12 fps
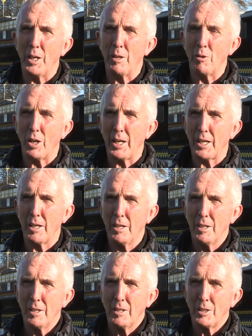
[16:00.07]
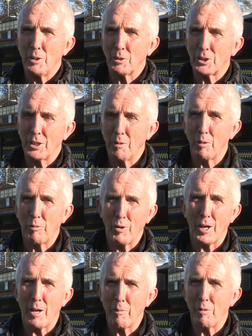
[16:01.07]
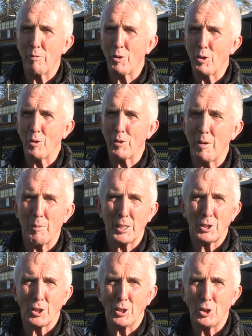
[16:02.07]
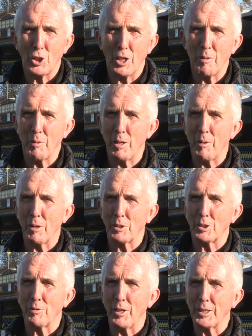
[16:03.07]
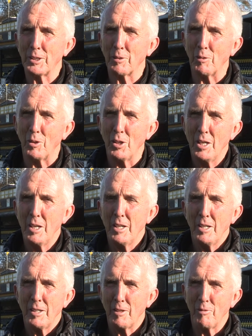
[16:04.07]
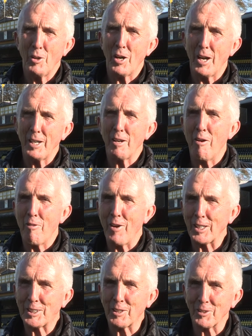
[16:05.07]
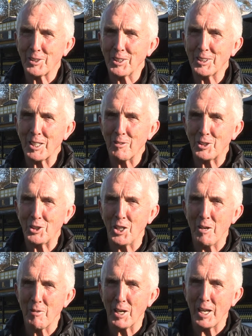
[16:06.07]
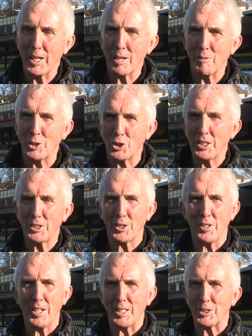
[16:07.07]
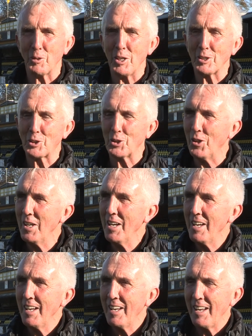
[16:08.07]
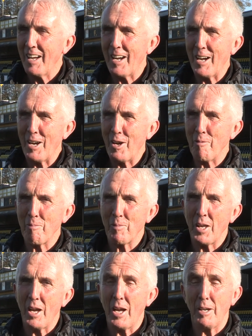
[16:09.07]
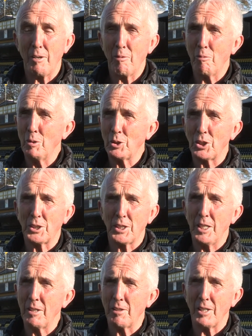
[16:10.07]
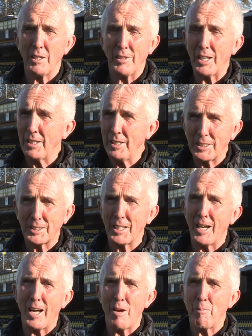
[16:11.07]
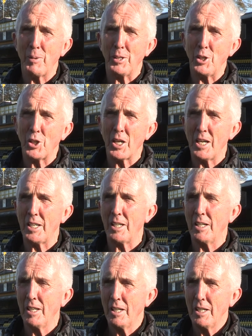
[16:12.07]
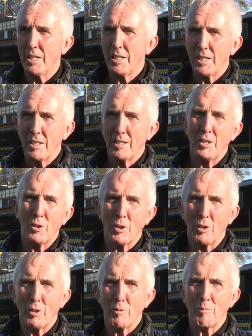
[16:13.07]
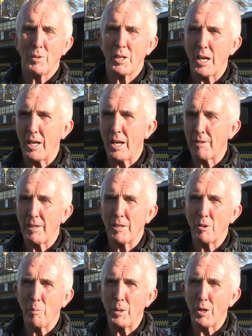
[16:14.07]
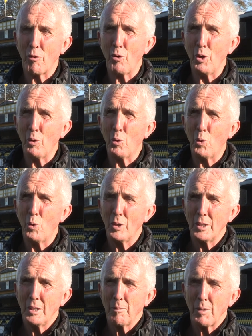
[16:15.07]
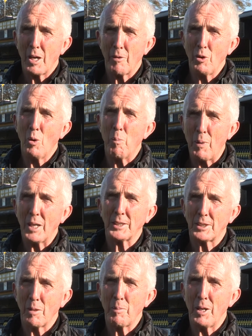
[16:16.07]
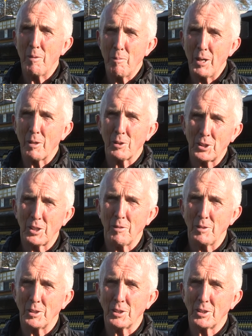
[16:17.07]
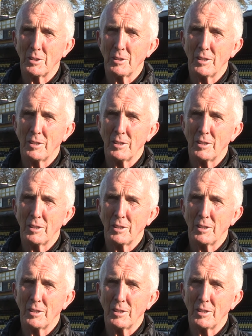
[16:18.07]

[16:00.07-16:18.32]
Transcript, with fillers: You know, like you were saying before, I'm involved. actually chairman of the Melrose Festival. They've not had a festival since I was chairman. I think I'm a jinx on that as well. So, um, and we're just saying that needs to happen. You can't, you know. I, I think there'll be a real, a real buzz about Melrose Sevens.